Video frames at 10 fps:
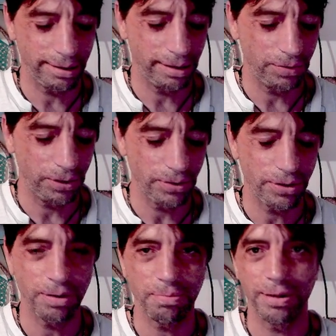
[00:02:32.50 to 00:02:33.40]
giving you
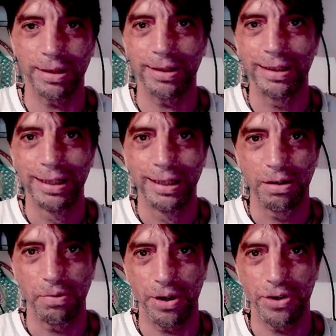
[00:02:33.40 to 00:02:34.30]
some uh,
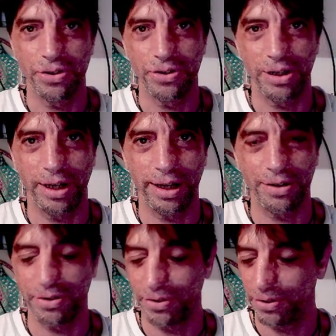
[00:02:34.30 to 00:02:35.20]
questions and
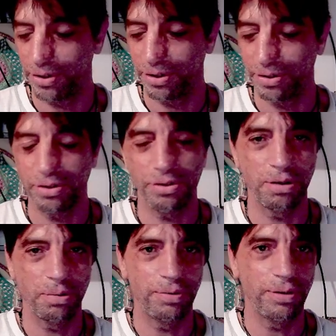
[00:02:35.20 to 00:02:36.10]
answers. That
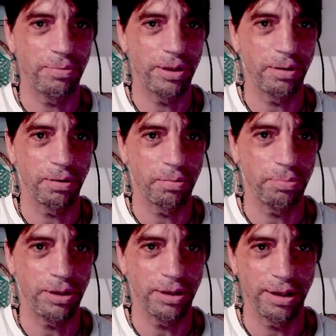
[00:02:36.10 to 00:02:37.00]
some of them they're gonna
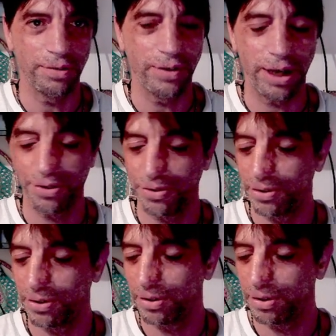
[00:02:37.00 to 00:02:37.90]
be
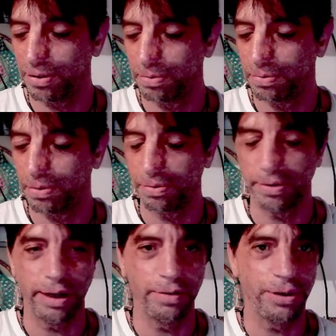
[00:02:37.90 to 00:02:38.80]
advanced for
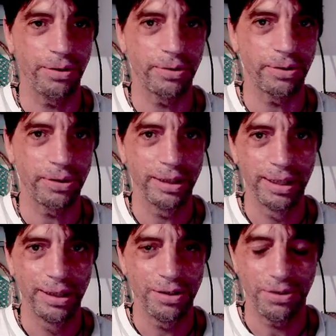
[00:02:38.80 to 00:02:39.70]
whatever your
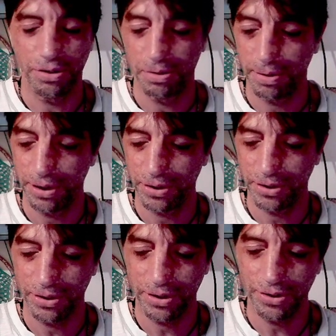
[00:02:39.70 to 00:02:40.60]

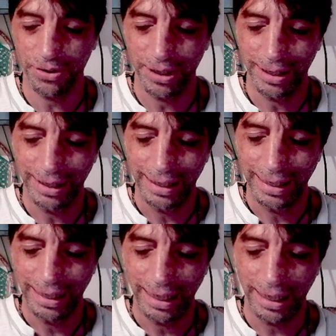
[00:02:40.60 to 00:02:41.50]
situations is,
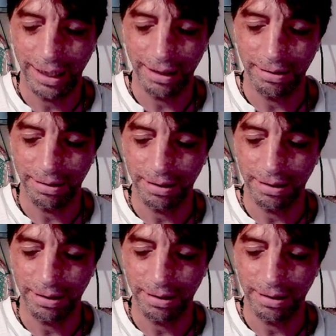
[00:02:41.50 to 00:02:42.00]
and